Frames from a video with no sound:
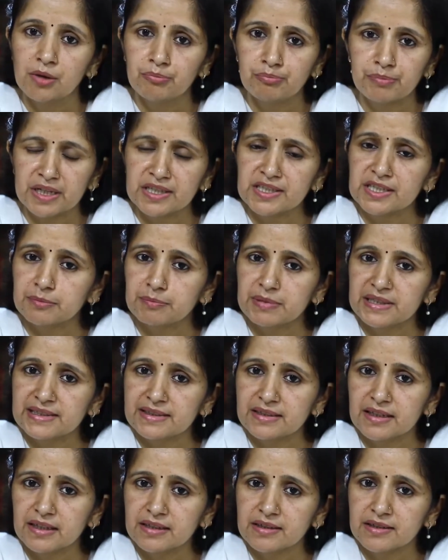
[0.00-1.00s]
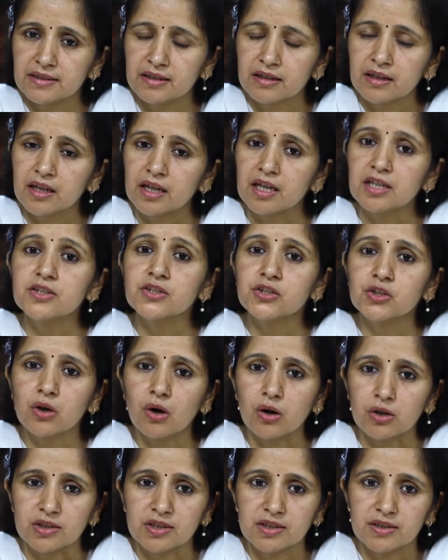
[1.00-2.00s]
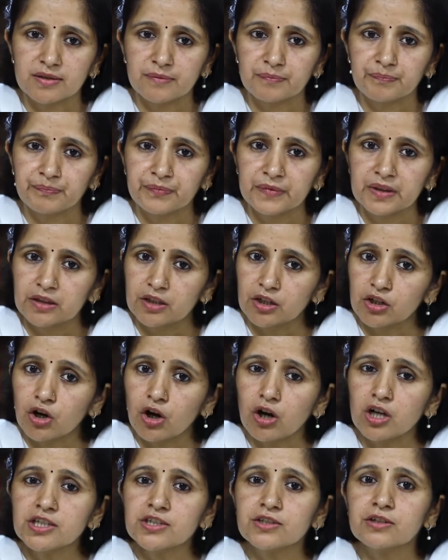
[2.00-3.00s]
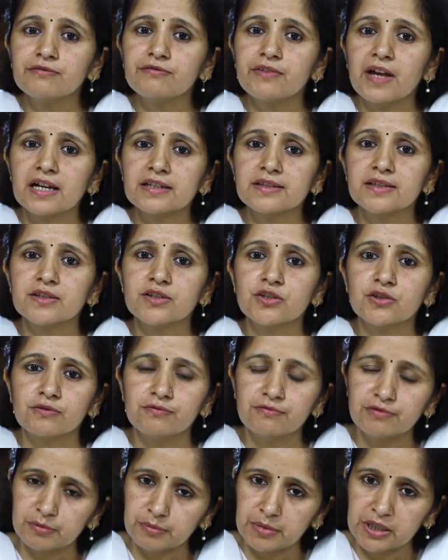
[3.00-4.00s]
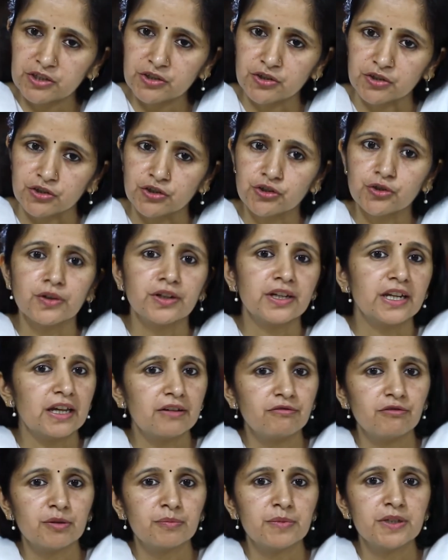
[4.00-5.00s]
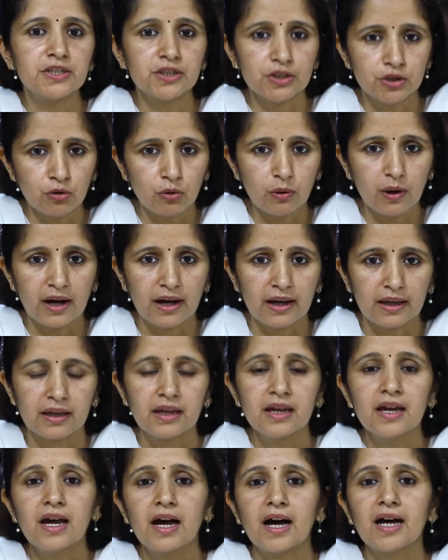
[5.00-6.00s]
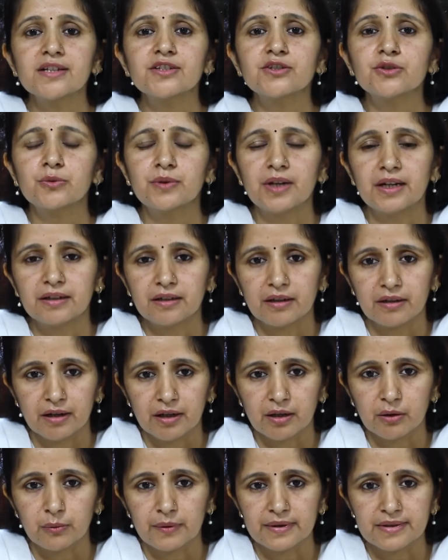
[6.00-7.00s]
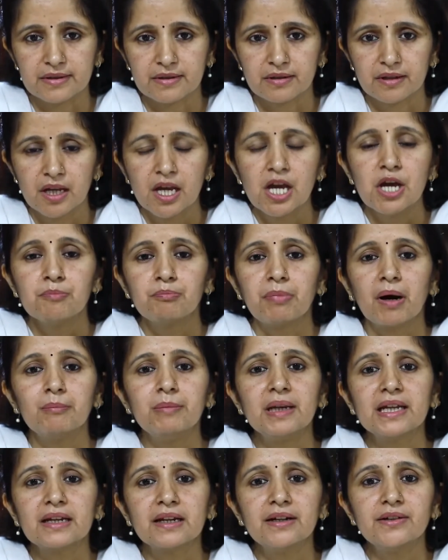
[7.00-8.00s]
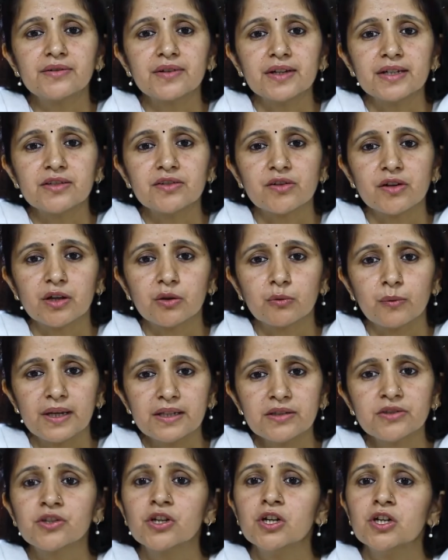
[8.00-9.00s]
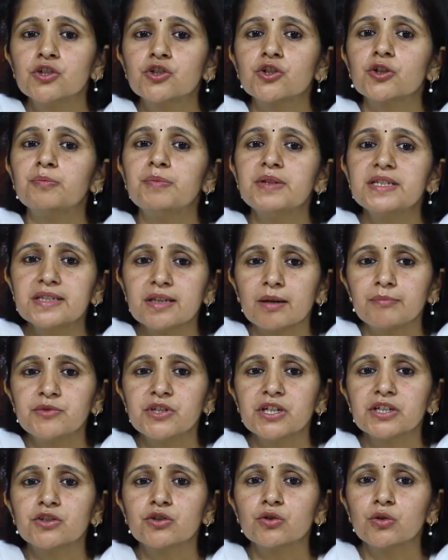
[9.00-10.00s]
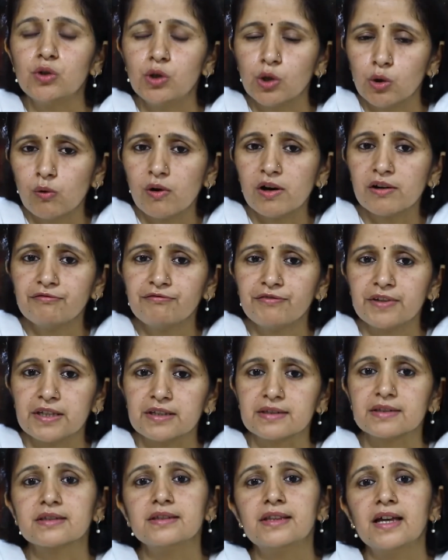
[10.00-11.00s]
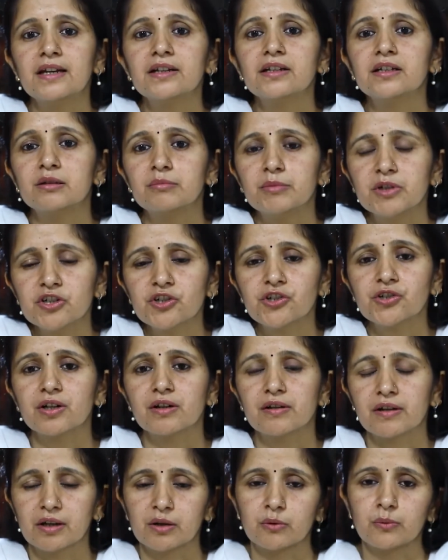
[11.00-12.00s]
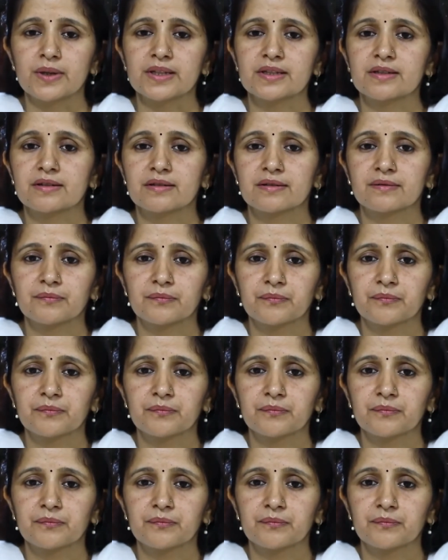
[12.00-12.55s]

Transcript: Principle 6 is costs. The cost of access to information should never be so high as to deter request. Public interest requests should be subject to lower fees than commercial requests.